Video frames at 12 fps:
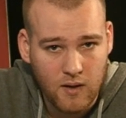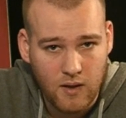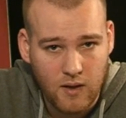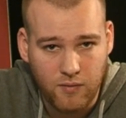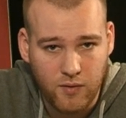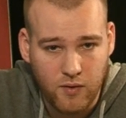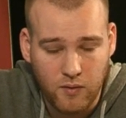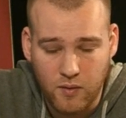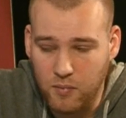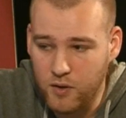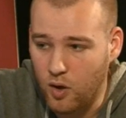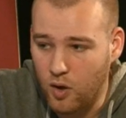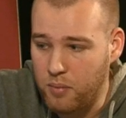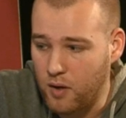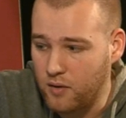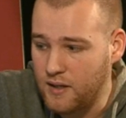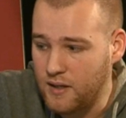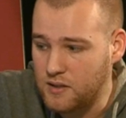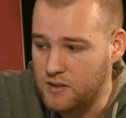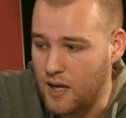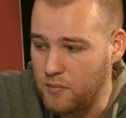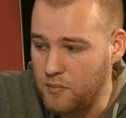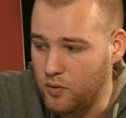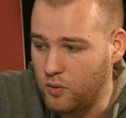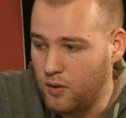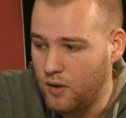If your opponent has time to